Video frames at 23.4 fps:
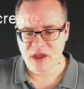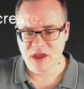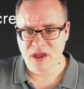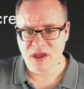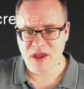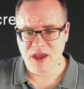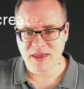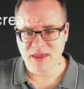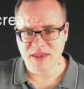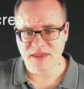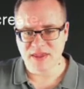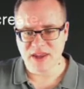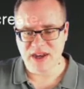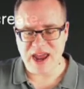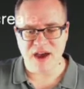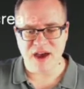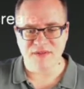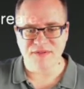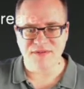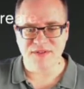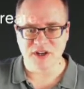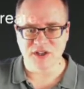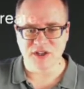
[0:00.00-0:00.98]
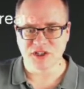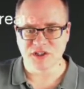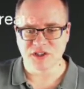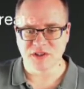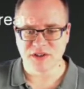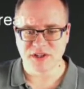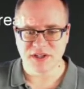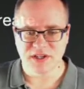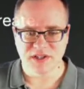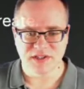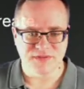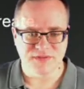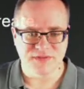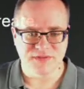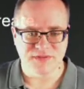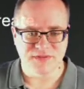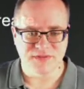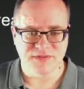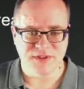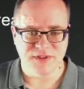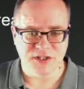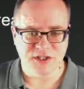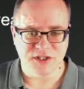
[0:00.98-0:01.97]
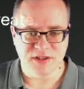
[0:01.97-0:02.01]
And then the now function is a
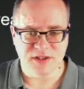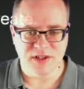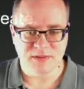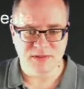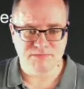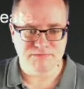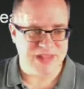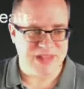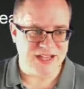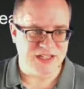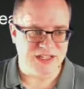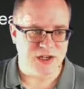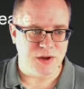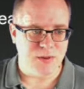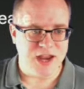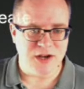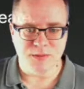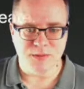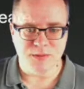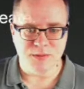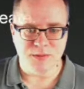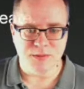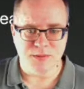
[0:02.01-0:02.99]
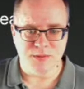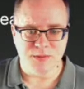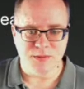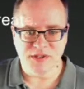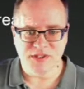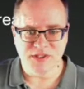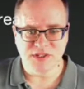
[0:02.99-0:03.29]
function that has no attributes.